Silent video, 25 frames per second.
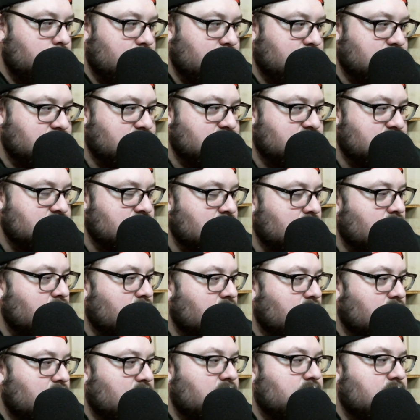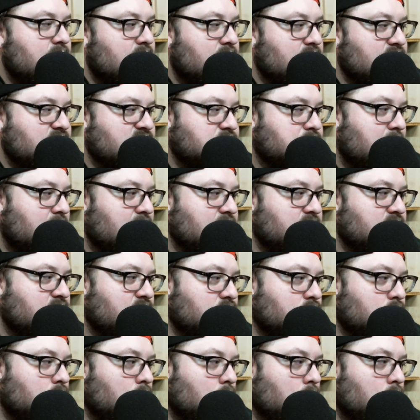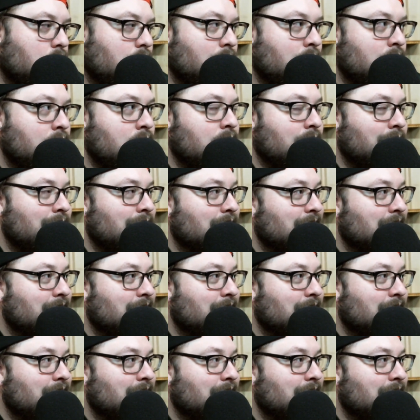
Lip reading: weeks in that expanded role.